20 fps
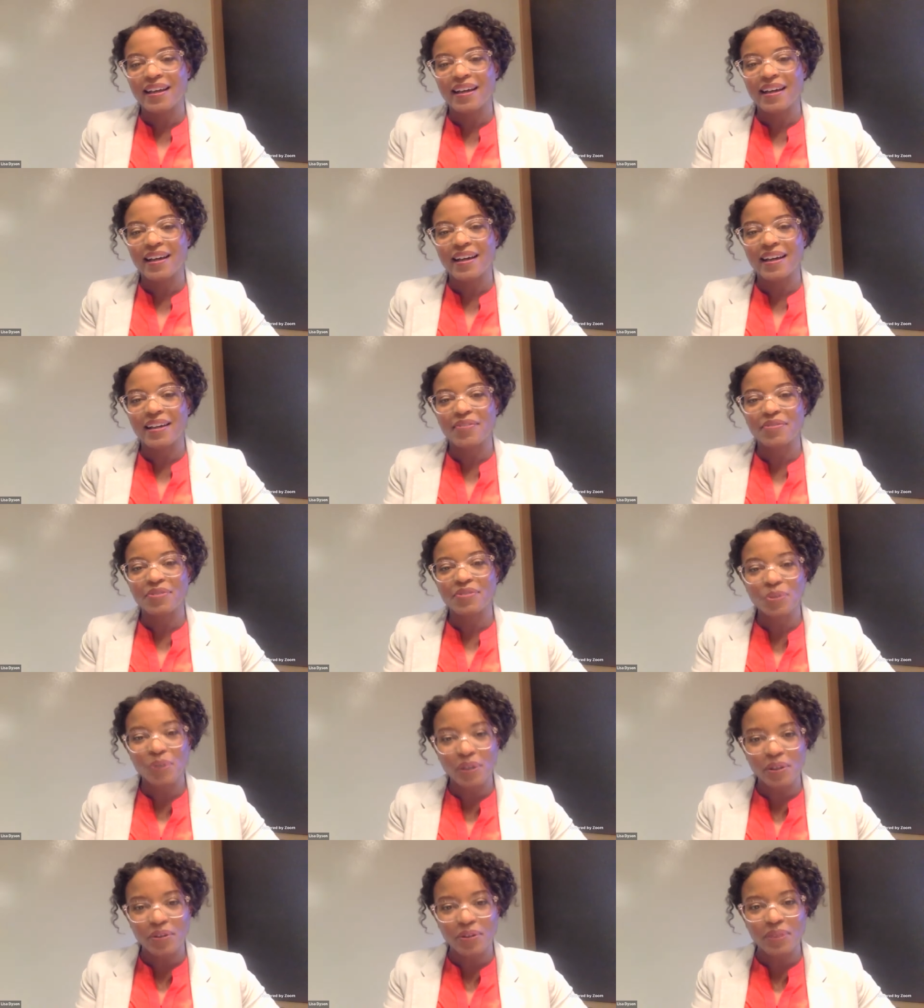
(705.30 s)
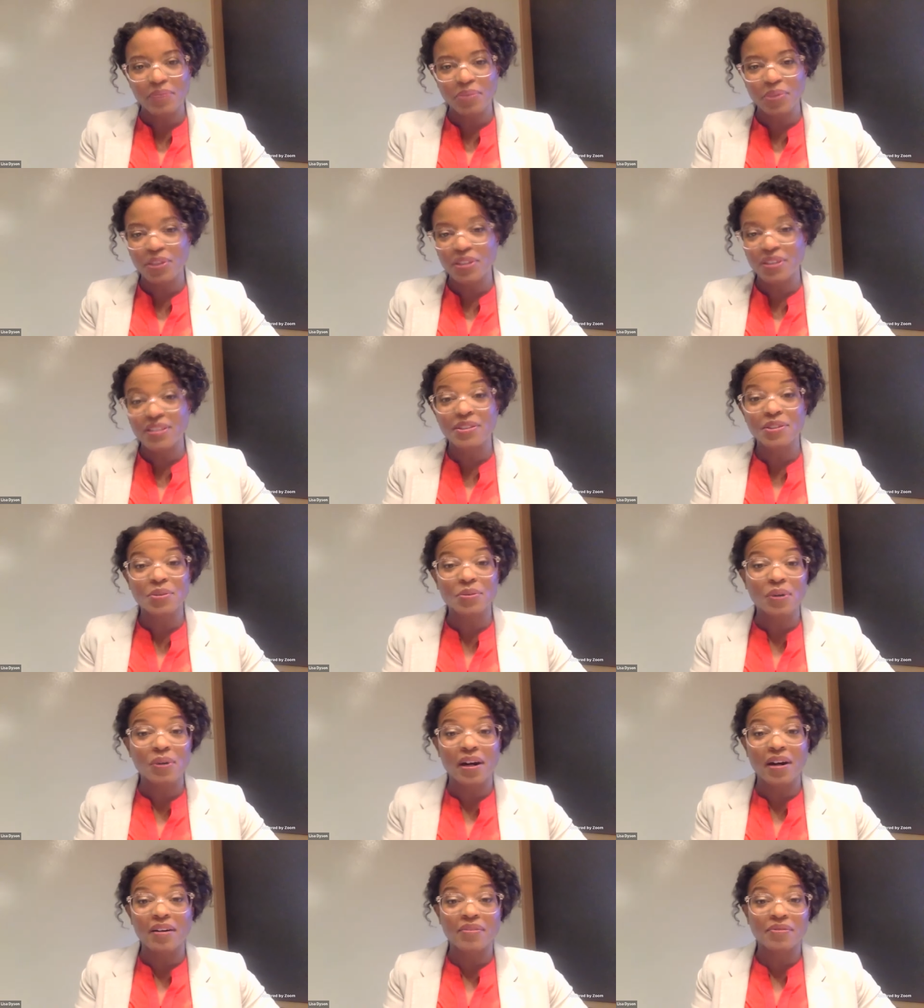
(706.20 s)
uh, and a few other inputs into
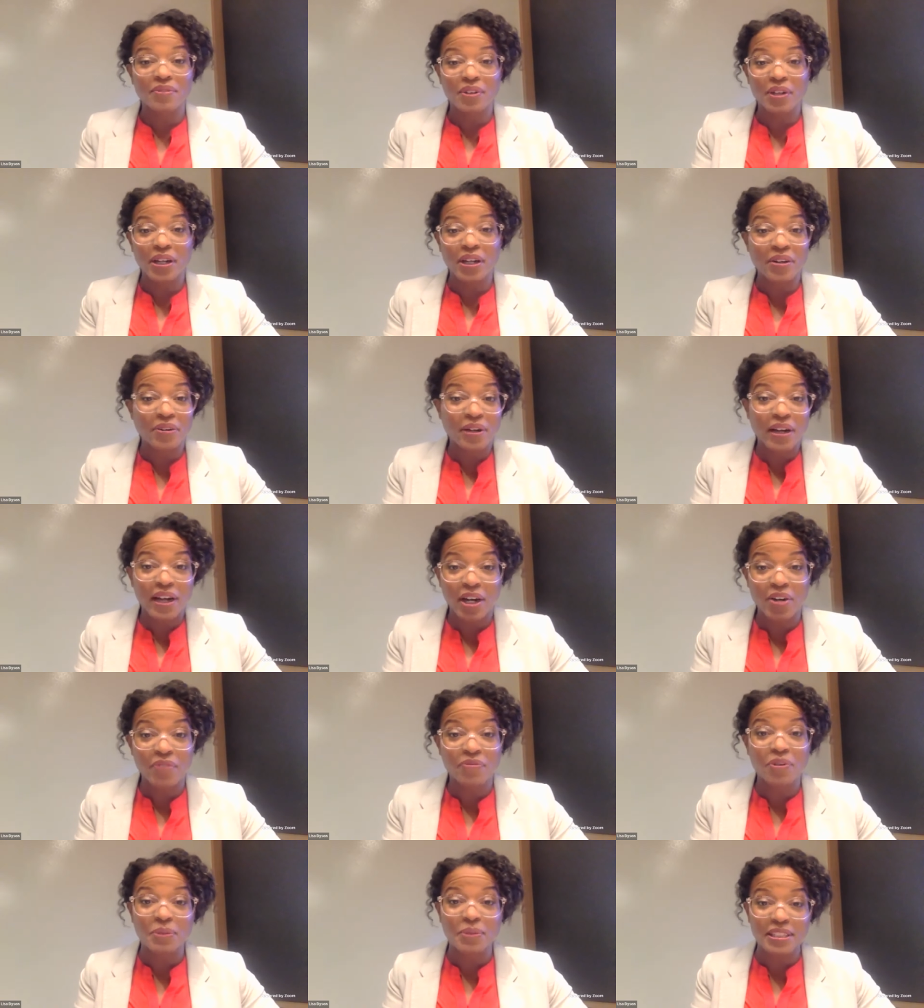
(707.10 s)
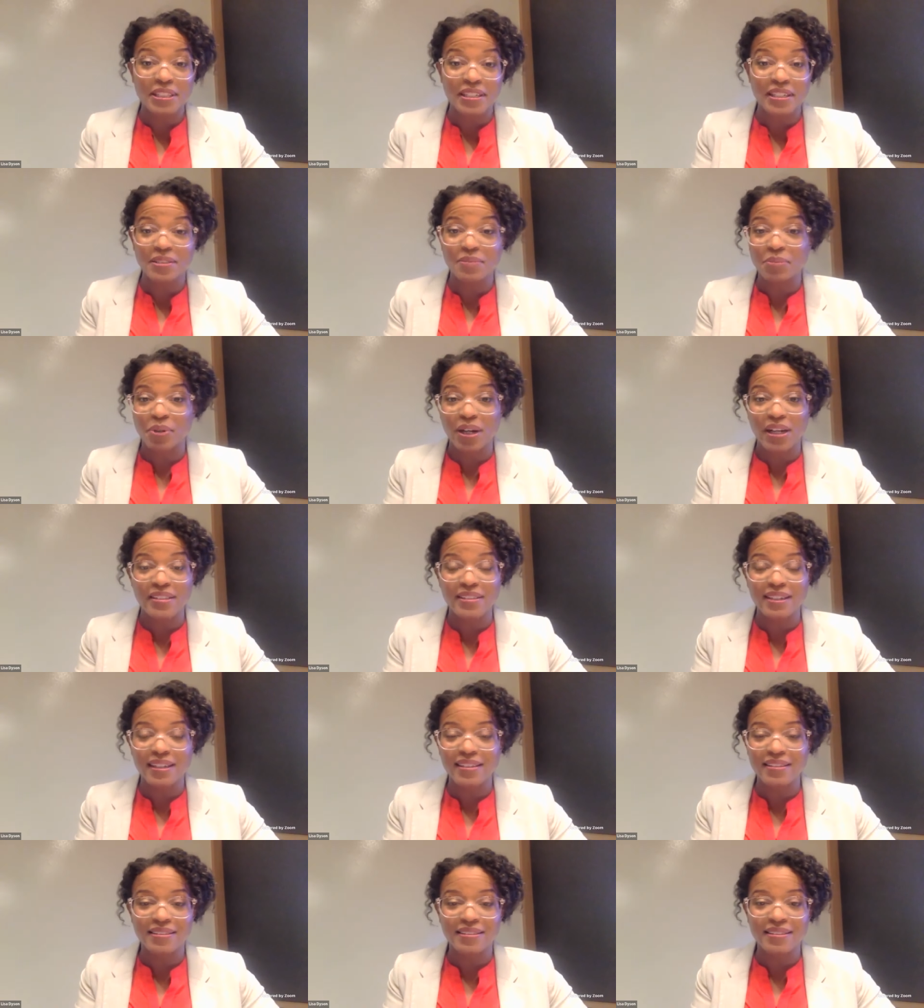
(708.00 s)
our air, air fermentation
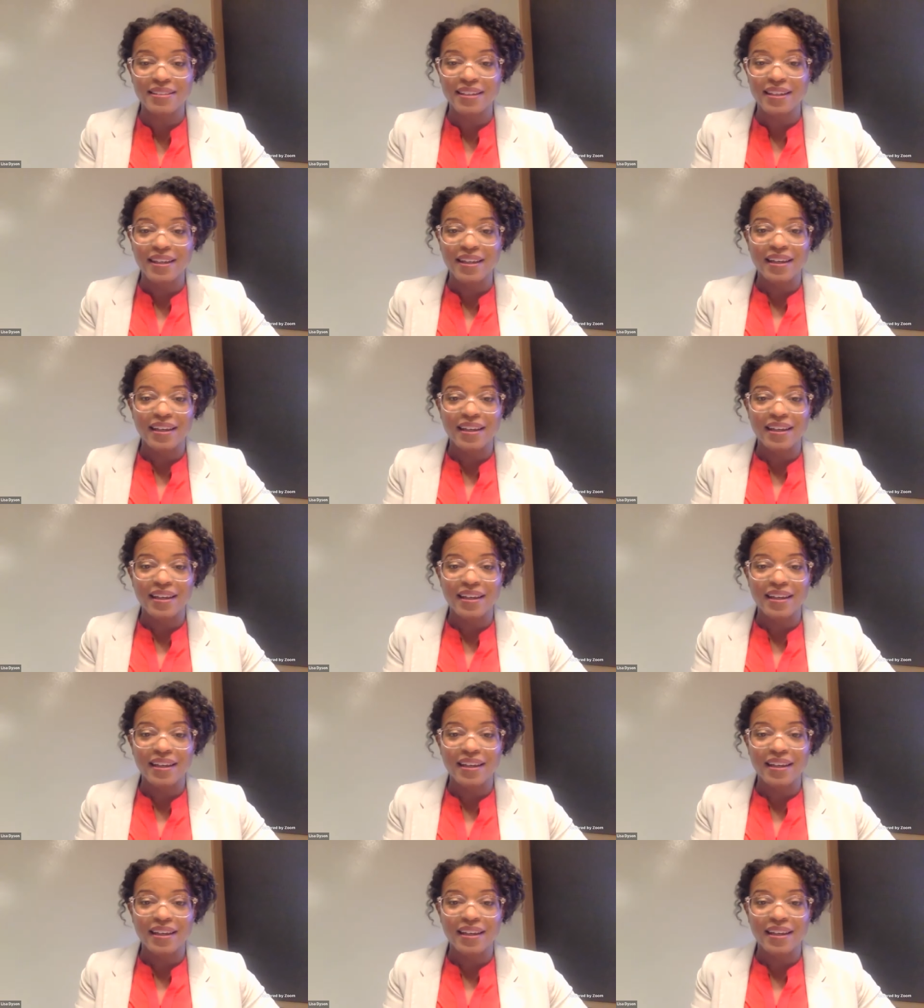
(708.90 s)
process.